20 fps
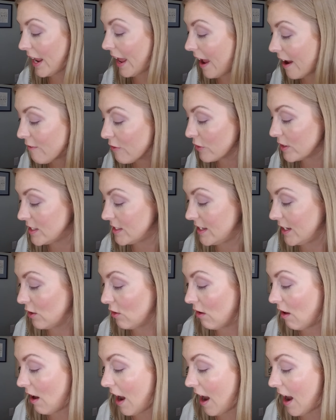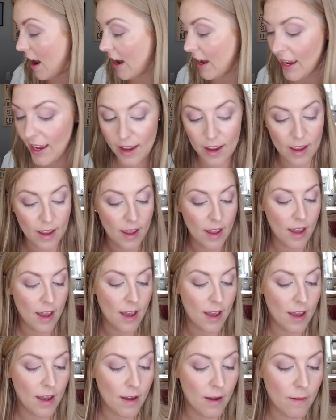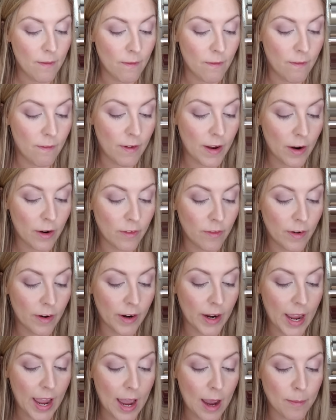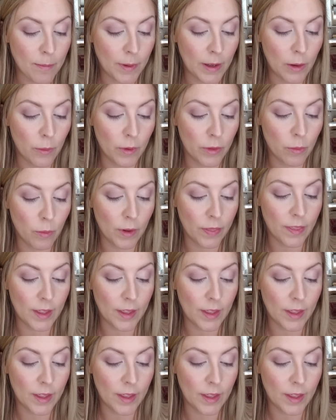every single eye. Very, very happy with what